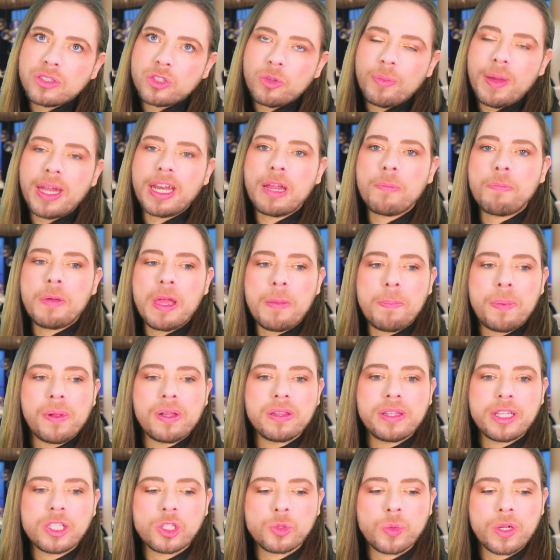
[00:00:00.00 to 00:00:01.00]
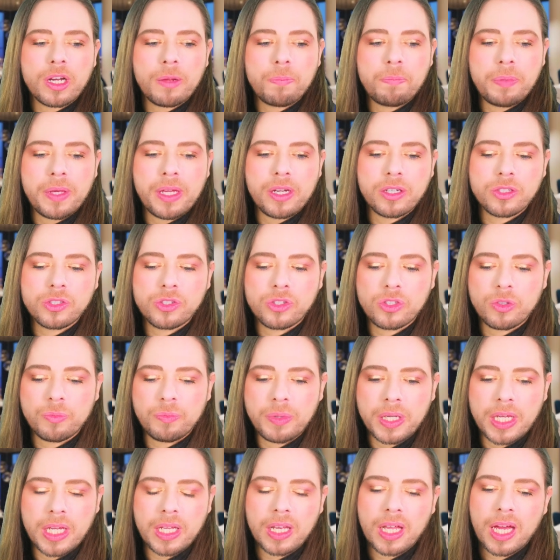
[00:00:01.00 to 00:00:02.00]
to many people this one appears to
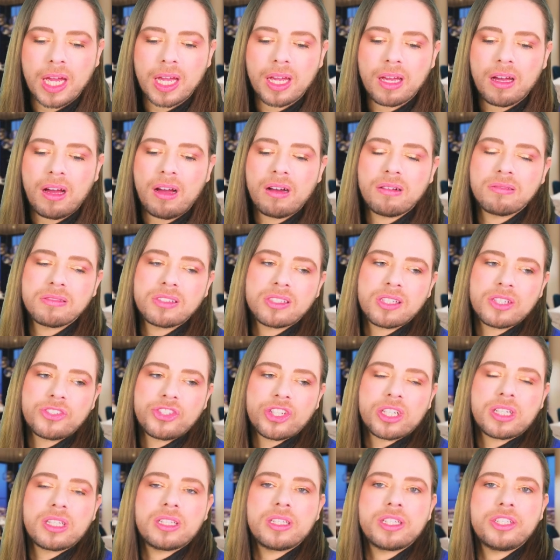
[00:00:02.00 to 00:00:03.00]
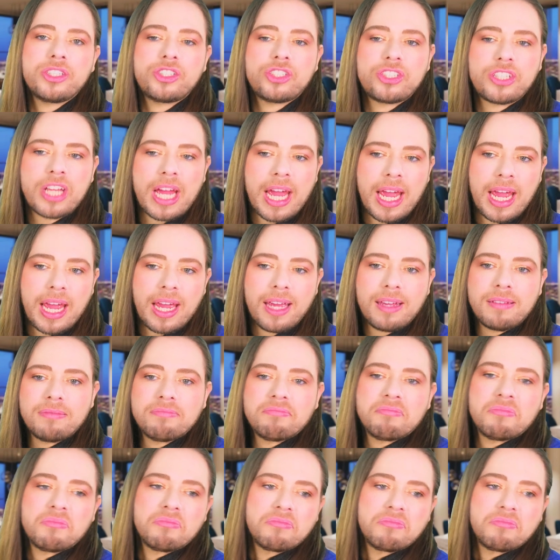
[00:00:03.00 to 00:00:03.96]
be like, oh, it's such a cliche